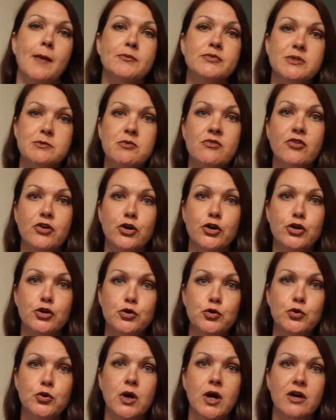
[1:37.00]
Some of our
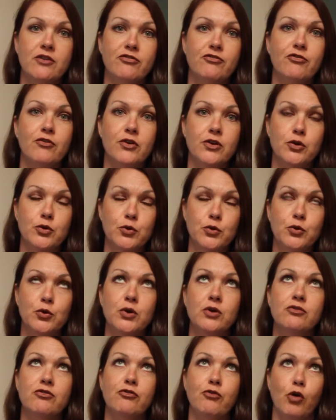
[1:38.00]
new
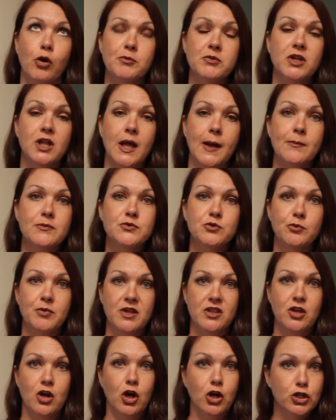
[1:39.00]
formed clubs would be
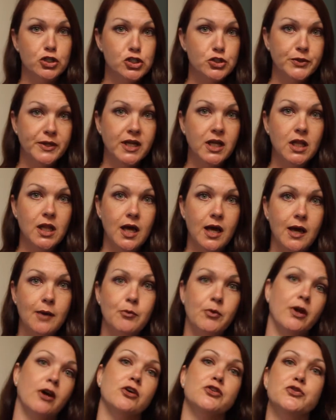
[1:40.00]
the Archery
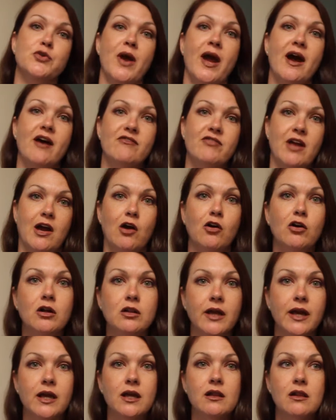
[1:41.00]
Club. We also have the
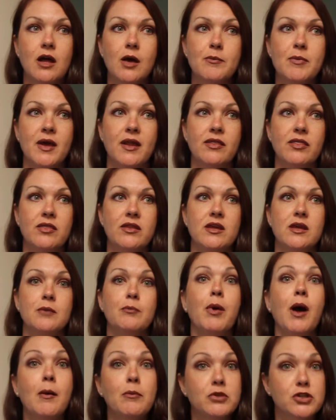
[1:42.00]
Alkaline Club and the
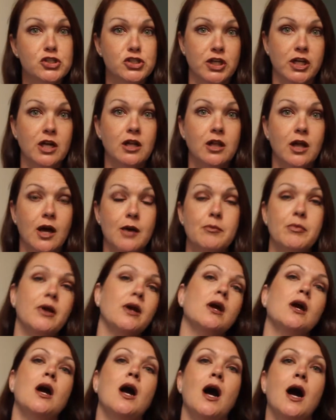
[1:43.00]
Publishing Club.
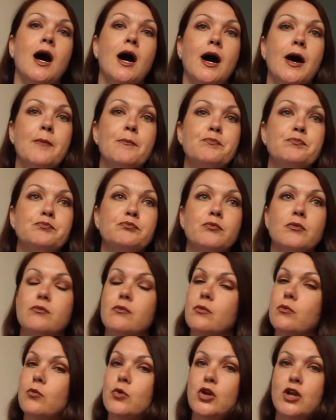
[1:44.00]

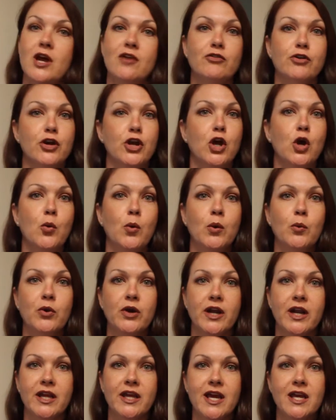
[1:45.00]
You never know when we're
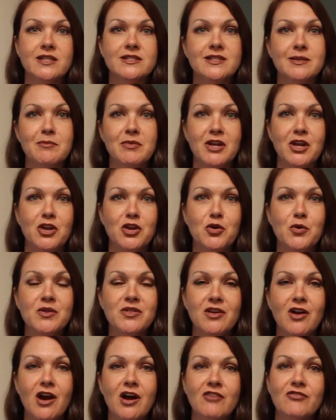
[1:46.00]
going to get somebody new in
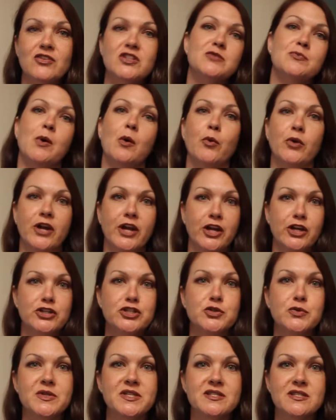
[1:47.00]
the office, but we're here
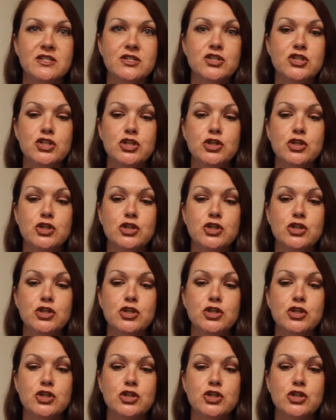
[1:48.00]
to assist